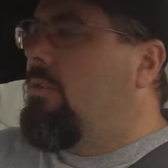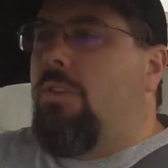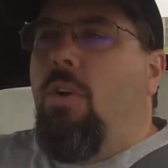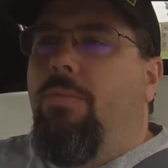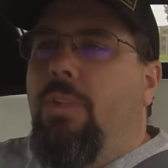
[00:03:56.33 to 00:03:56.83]

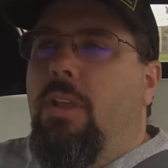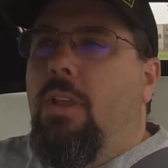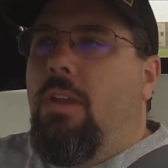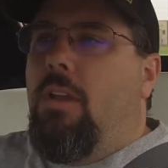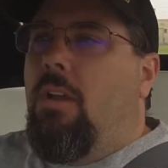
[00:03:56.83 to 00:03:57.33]
So hopefully
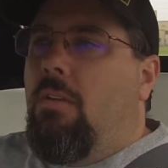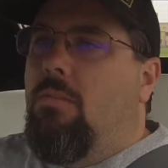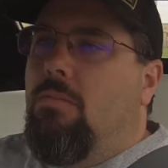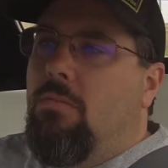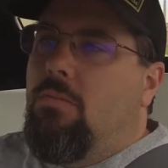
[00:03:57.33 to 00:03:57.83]

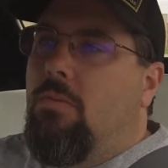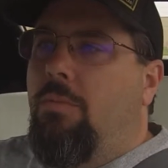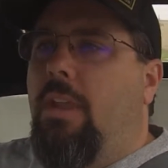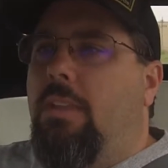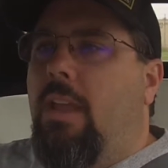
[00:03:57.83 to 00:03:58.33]

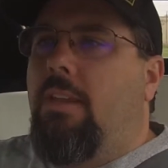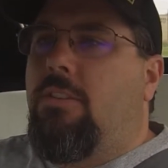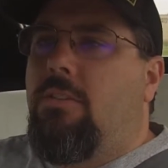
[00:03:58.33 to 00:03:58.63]
when we get that